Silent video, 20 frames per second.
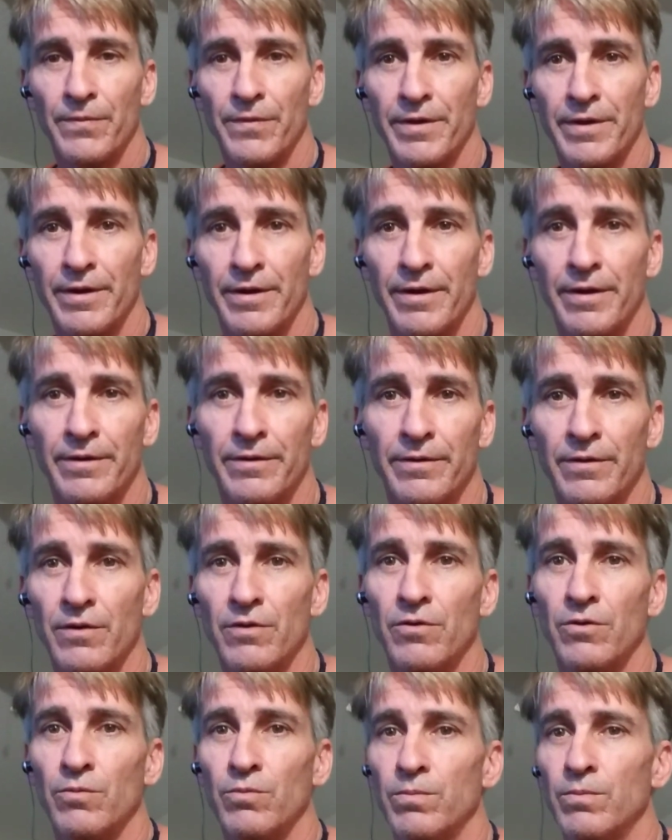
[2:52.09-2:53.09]
and
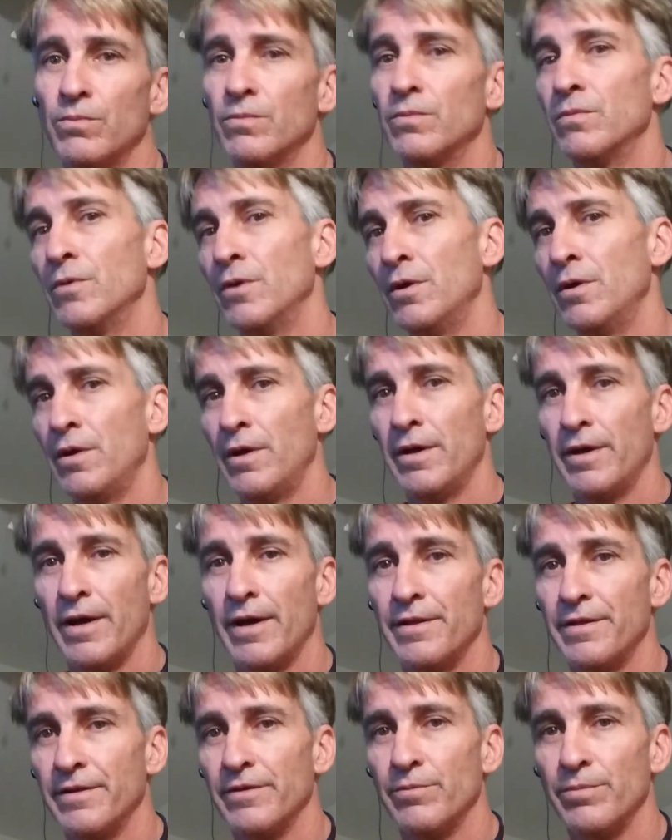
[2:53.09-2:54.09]
I
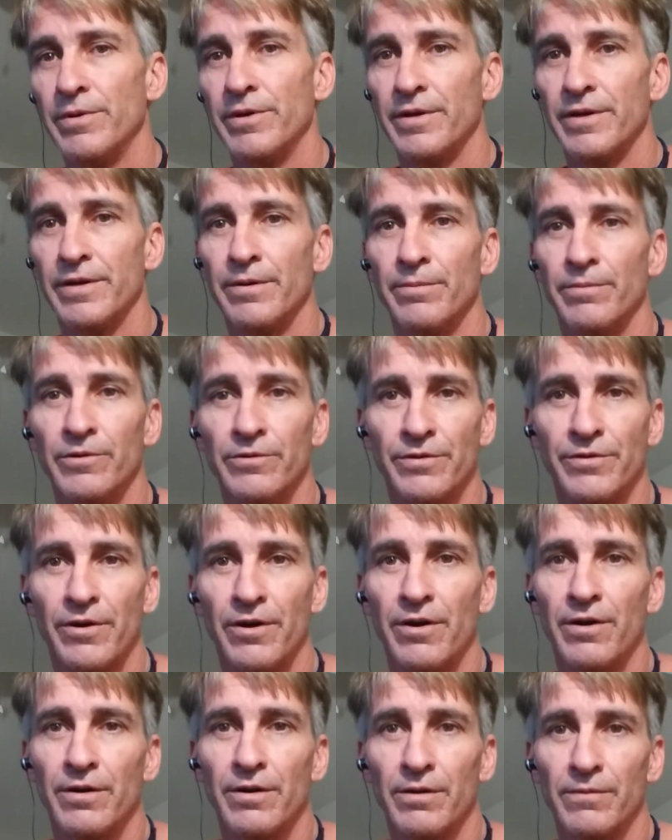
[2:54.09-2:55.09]
think me and him will
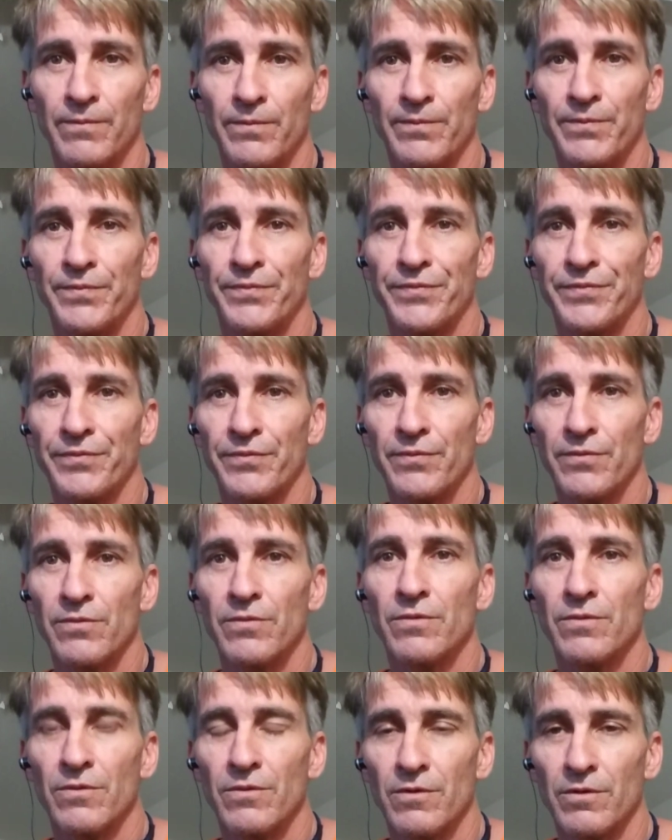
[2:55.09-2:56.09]
talk.
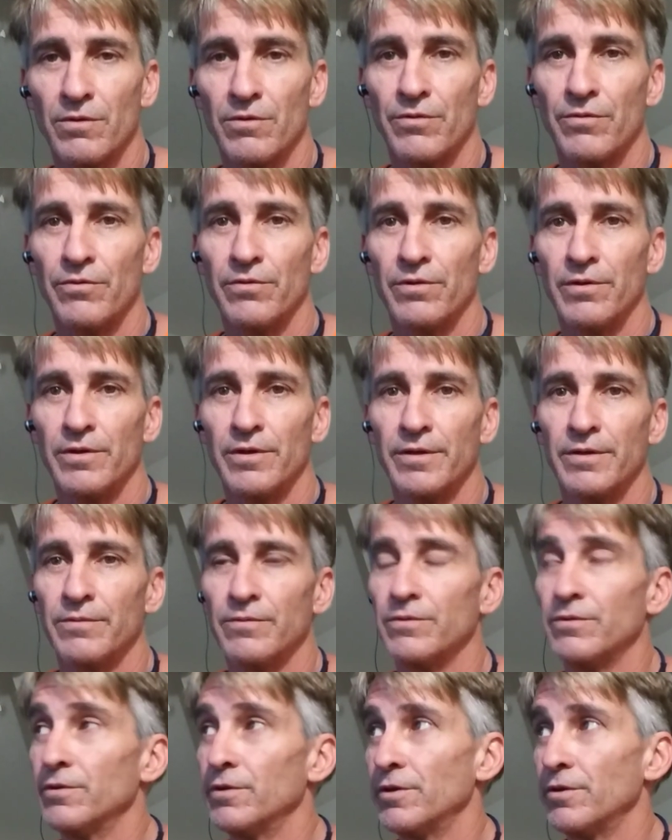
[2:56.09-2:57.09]
It's really,
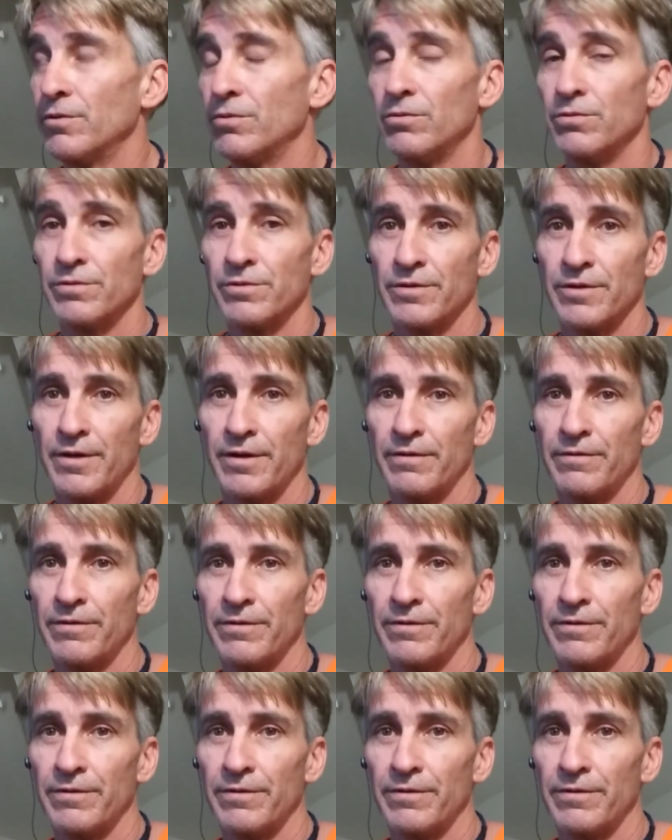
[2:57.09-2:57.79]
really cool stuff.